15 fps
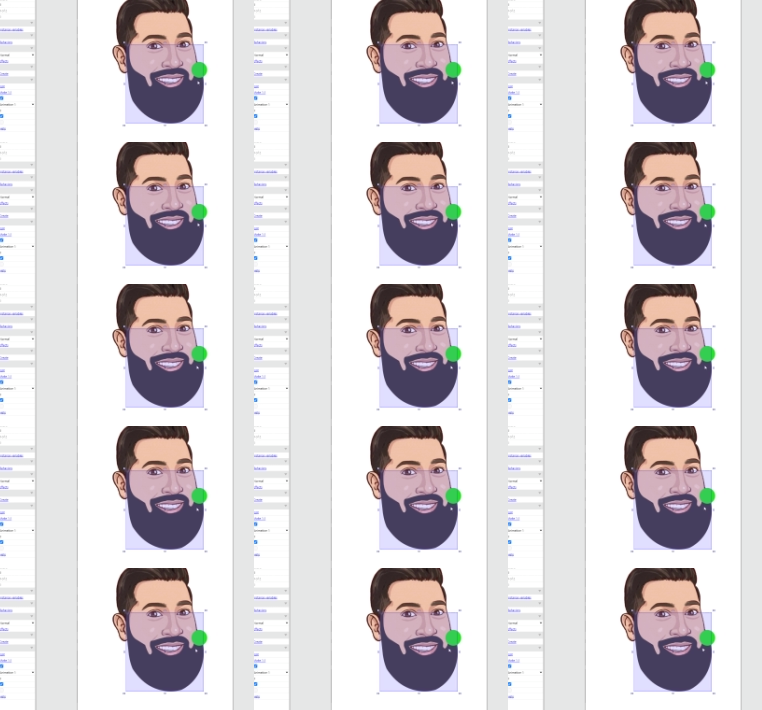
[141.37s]
in the
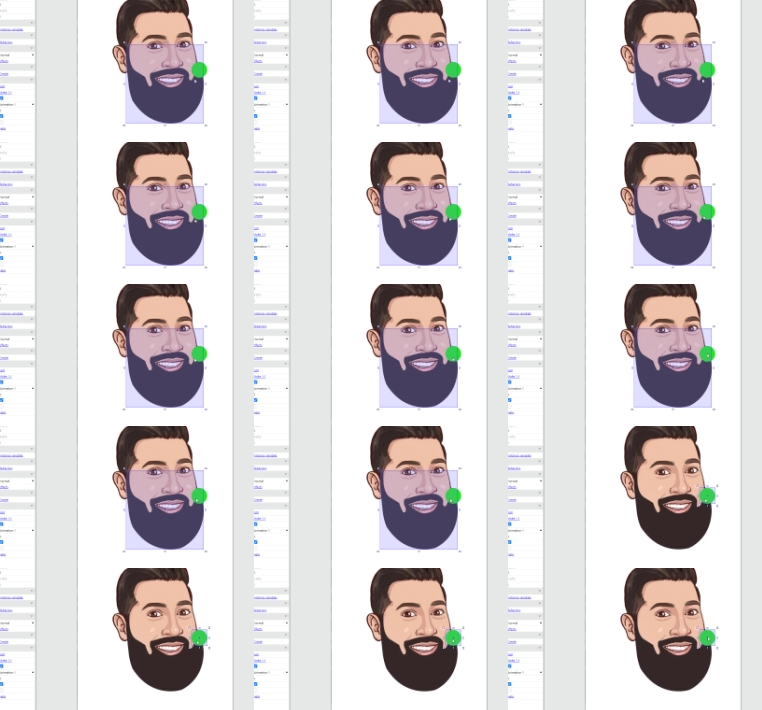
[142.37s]
in the
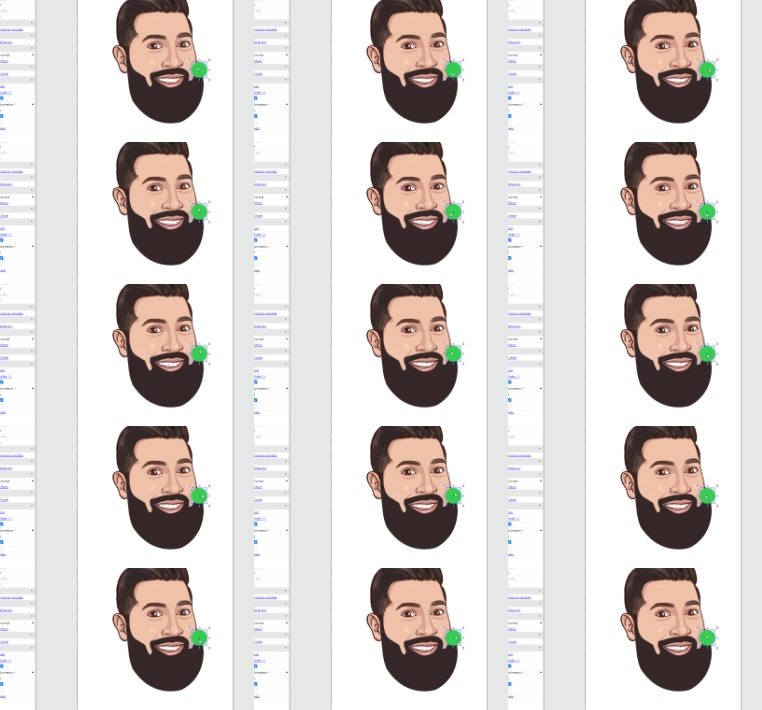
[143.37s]
back of this
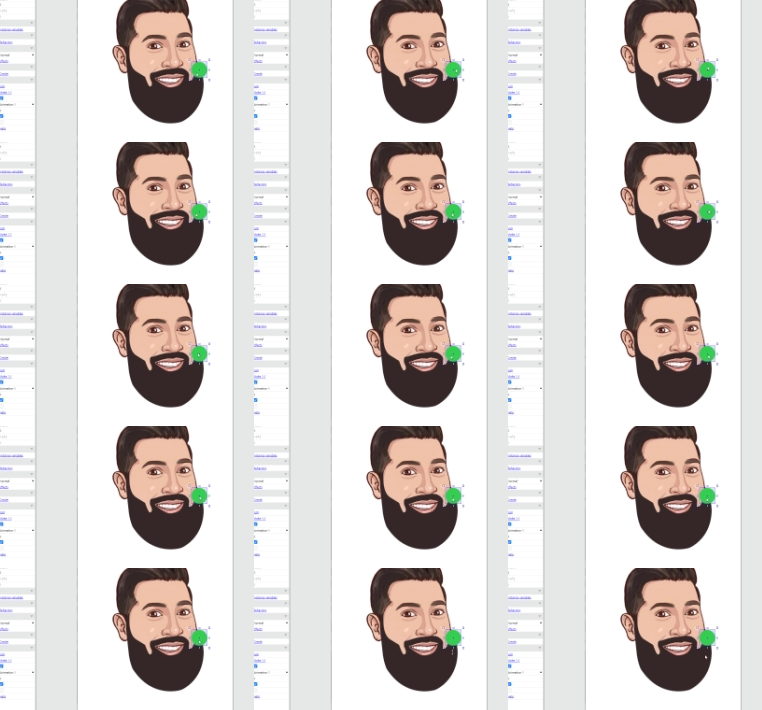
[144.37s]
object, the mask
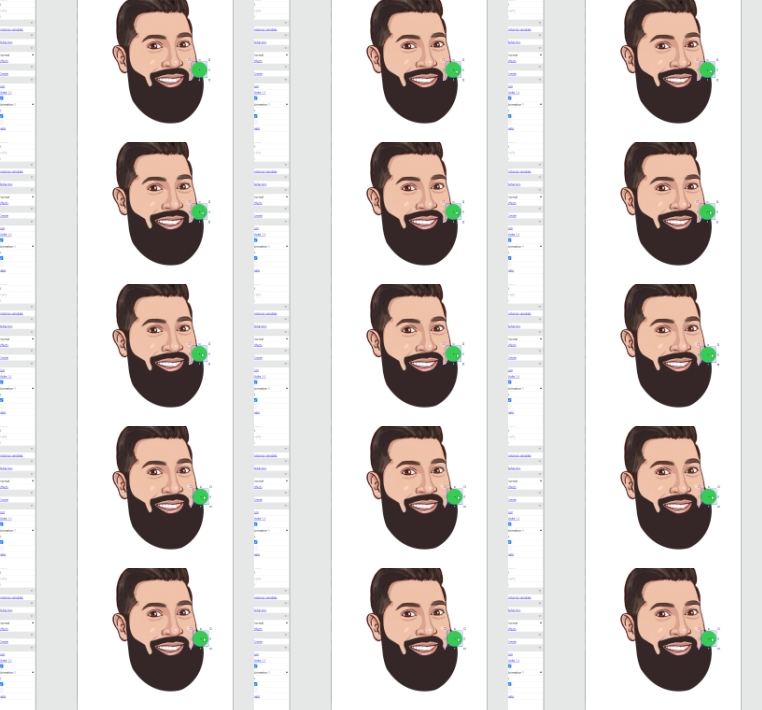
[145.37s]
object, and